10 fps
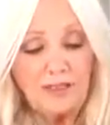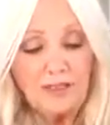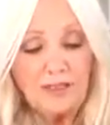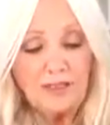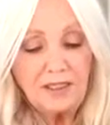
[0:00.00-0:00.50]

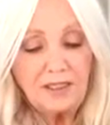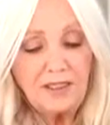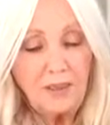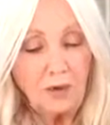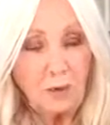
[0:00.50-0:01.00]
this
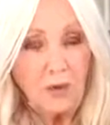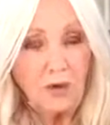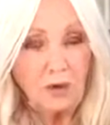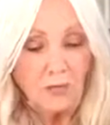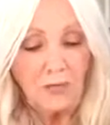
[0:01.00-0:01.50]
is
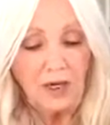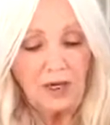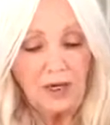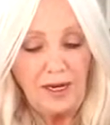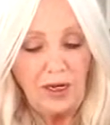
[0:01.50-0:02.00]
what you're
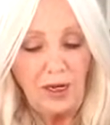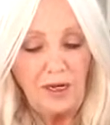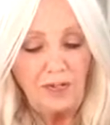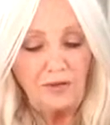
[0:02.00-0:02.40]
really going